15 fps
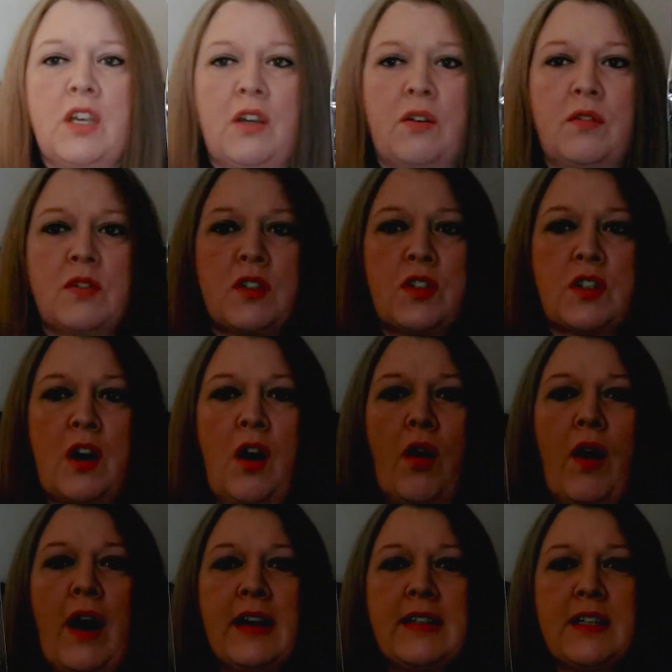cute.
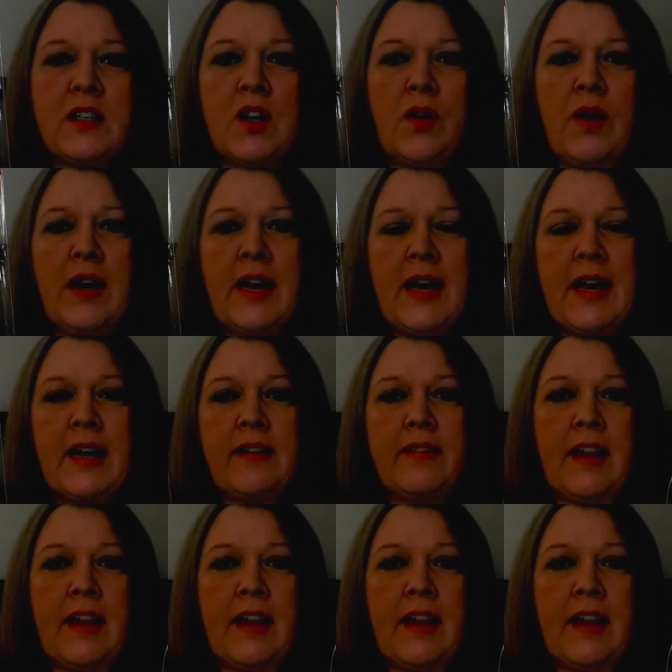So I did go ahead.